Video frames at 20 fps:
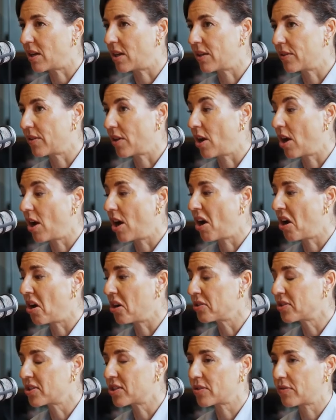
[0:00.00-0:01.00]
on a
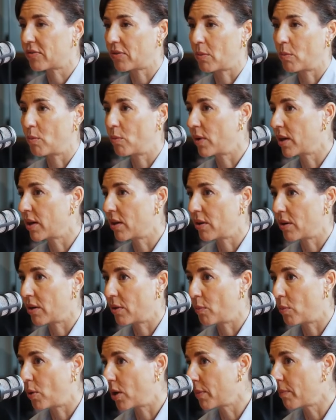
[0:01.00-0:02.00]
hunch from
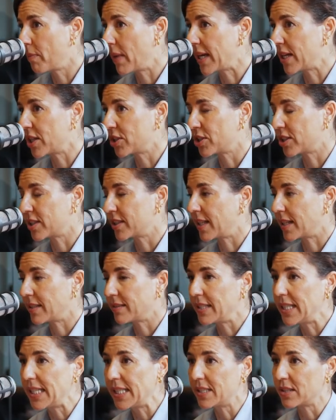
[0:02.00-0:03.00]
one manager that
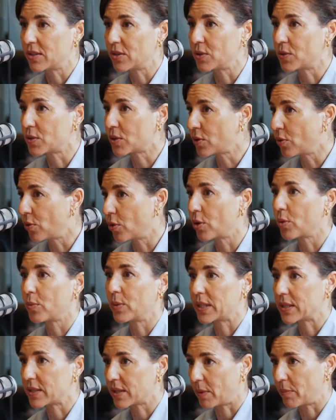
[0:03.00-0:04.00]
needed to score
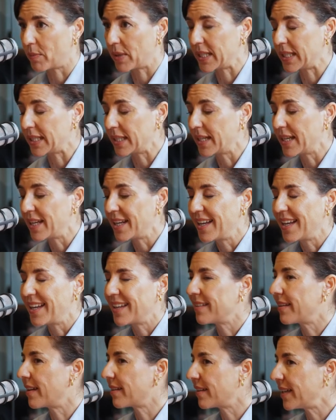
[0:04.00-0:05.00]
with somebody,
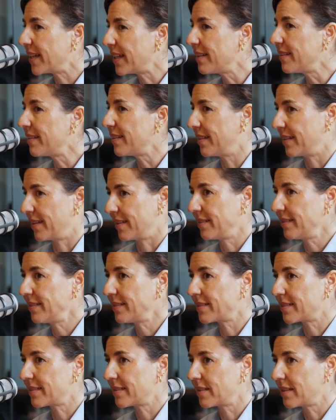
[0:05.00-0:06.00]
that in the
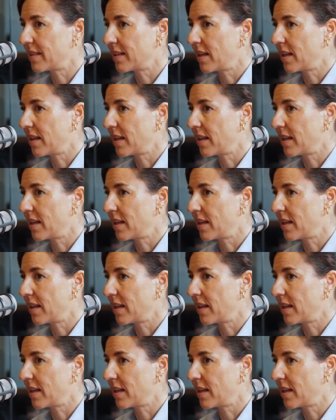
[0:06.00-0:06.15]
end,